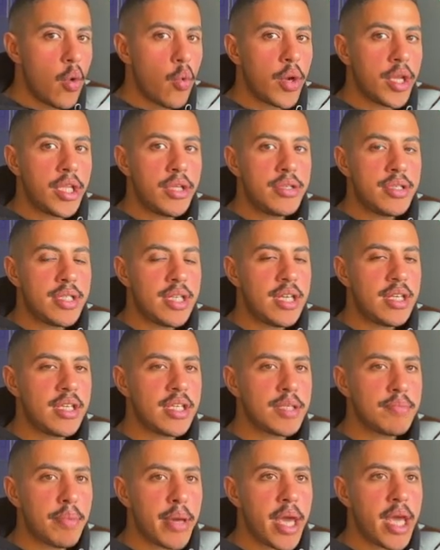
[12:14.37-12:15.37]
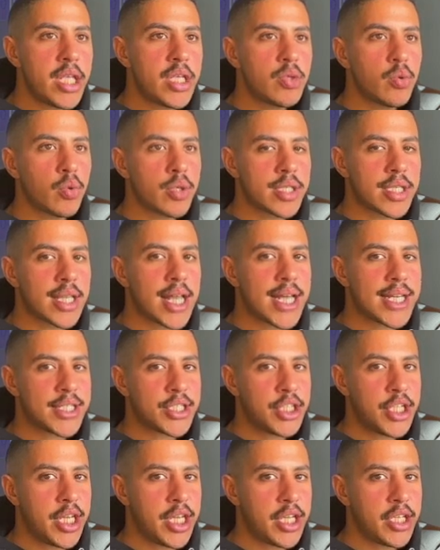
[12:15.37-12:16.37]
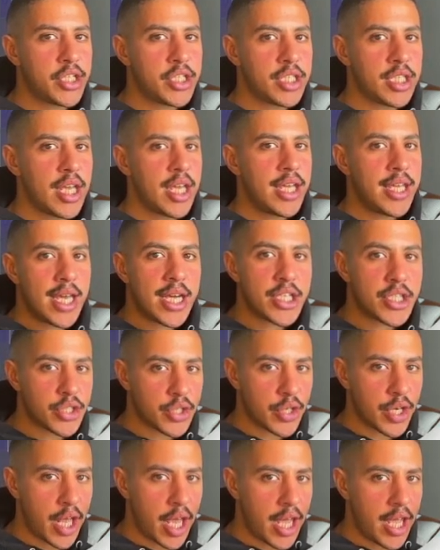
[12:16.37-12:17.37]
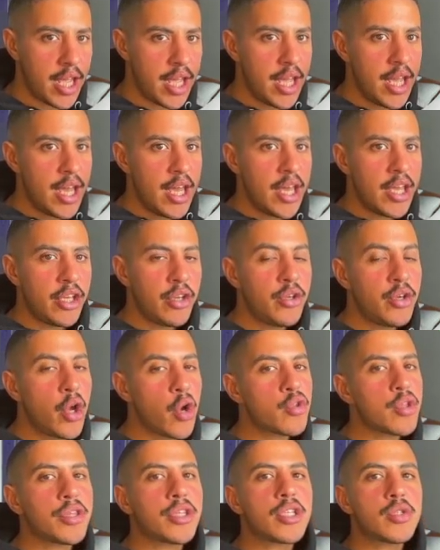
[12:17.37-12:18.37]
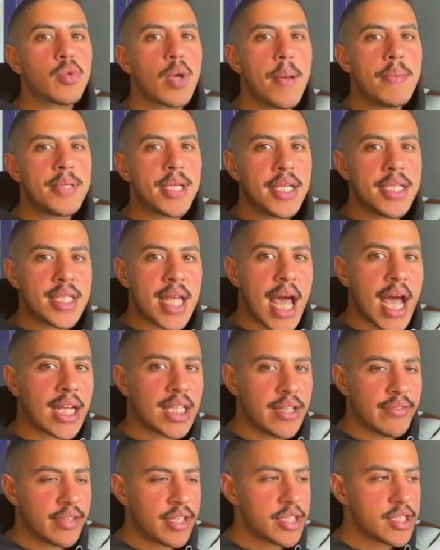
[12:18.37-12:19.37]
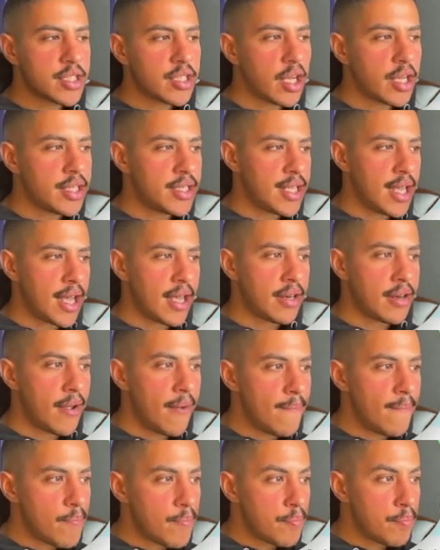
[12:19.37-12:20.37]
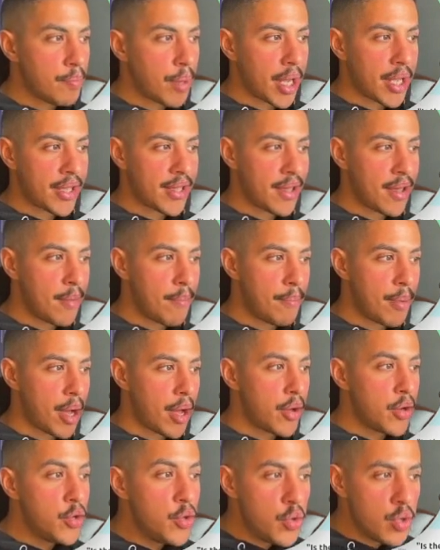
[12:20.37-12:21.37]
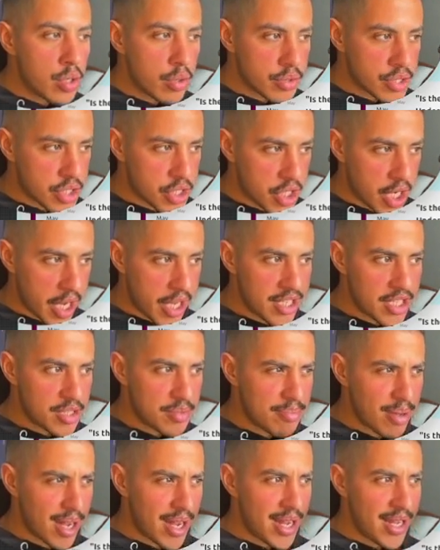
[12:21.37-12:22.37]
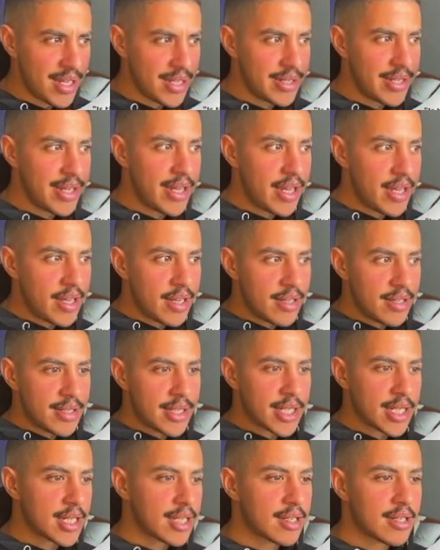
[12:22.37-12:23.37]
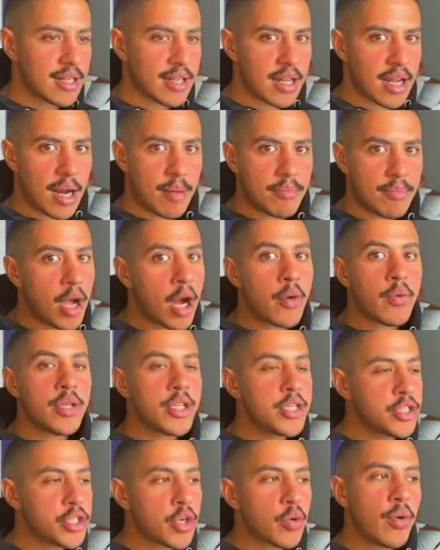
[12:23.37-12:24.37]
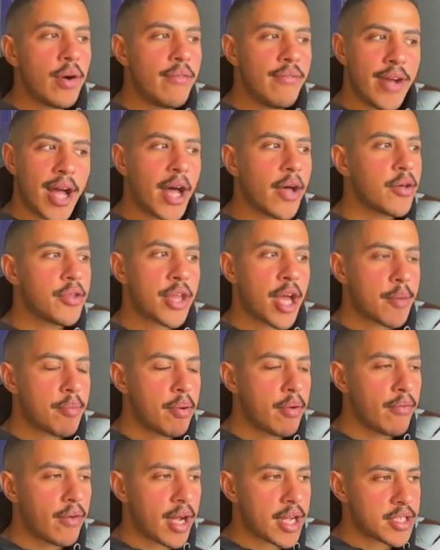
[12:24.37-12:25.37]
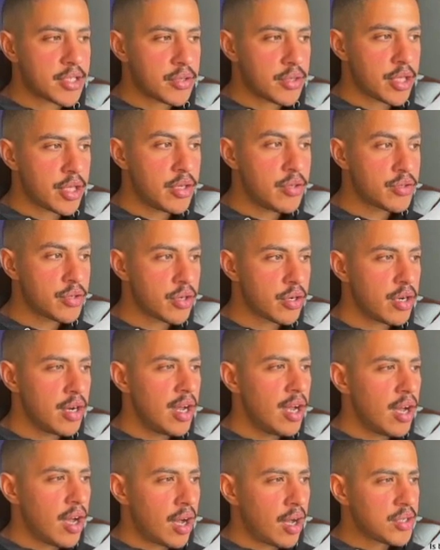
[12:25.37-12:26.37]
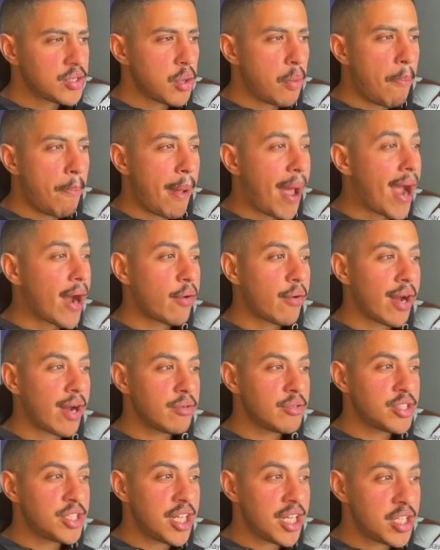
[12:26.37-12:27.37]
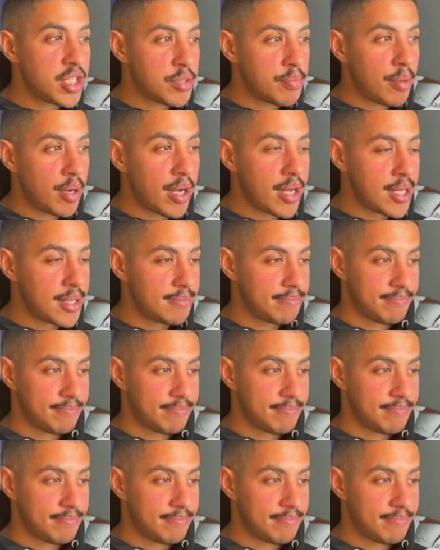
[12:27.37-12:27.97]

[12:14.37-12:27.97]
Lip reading: you see this page was last changed yesterday, you know that this website is active and it's not dead. But who it was changed by, I'm not really sure what value that provides to the user. Also, background changed by,